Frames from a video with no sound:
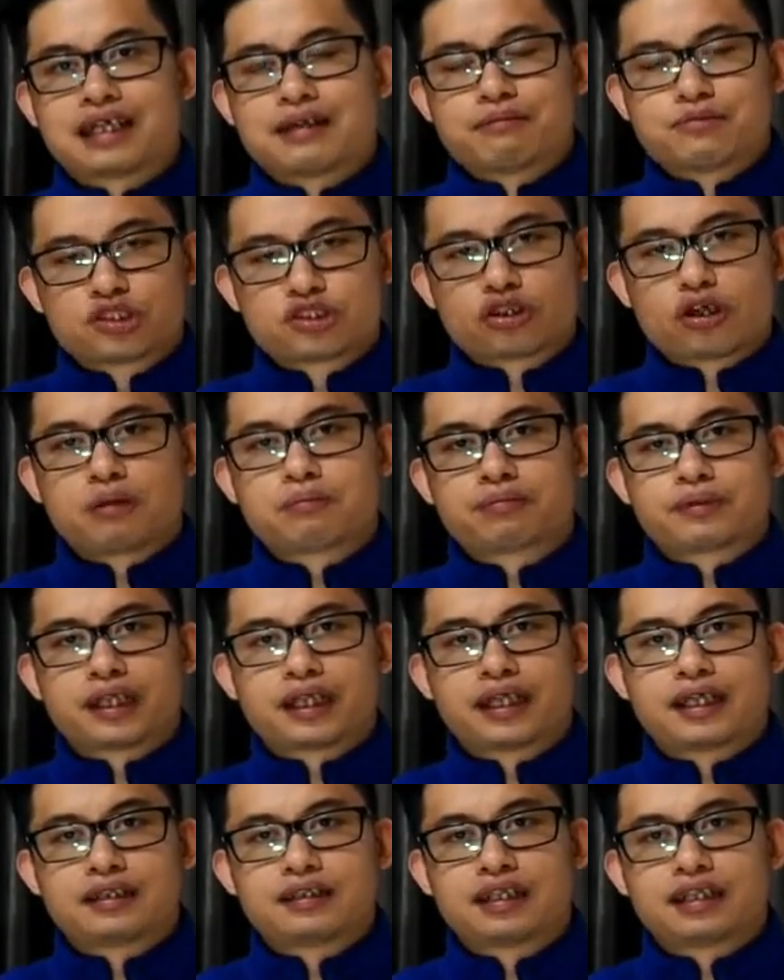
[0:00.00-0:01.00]
absorb,
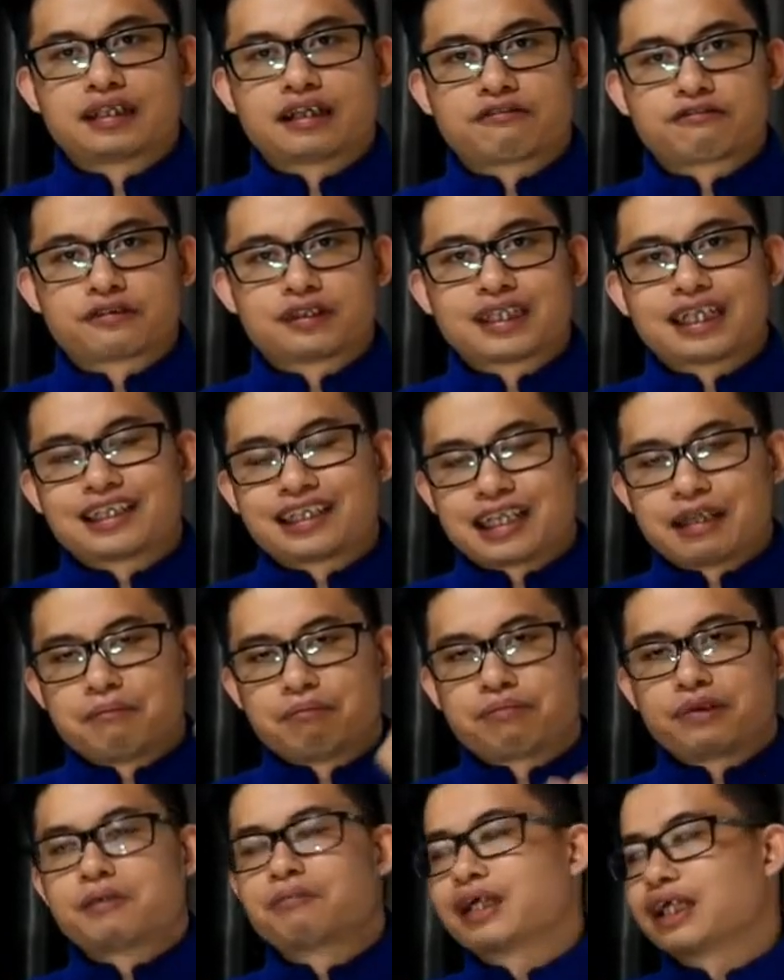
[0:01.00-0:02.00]
and then after that
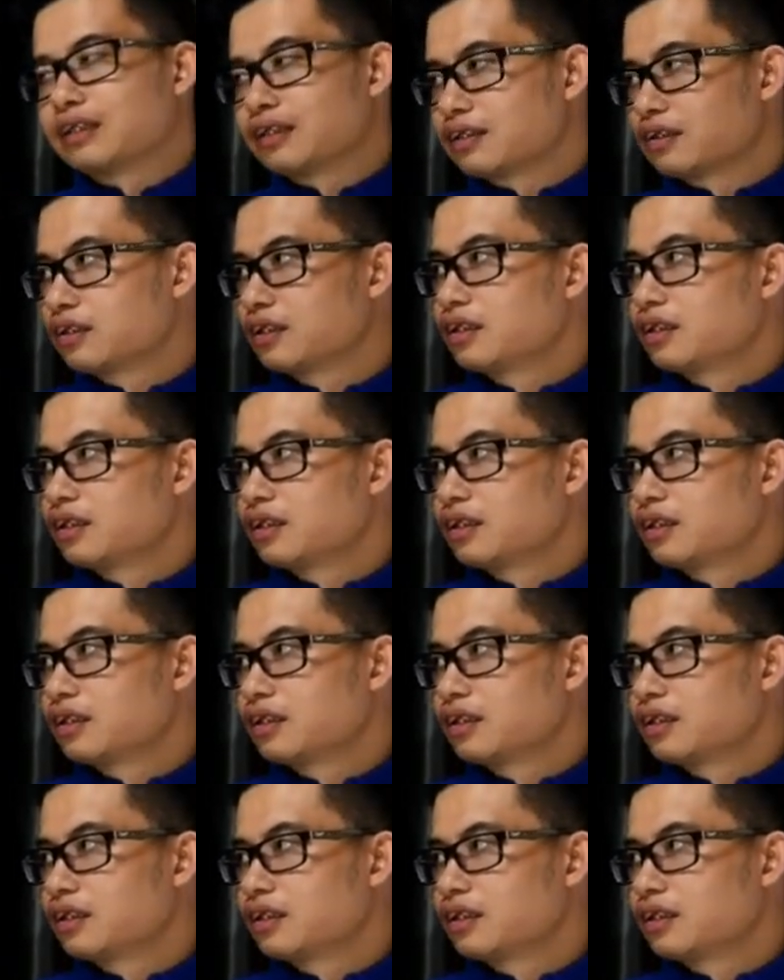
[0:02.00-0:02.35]
implement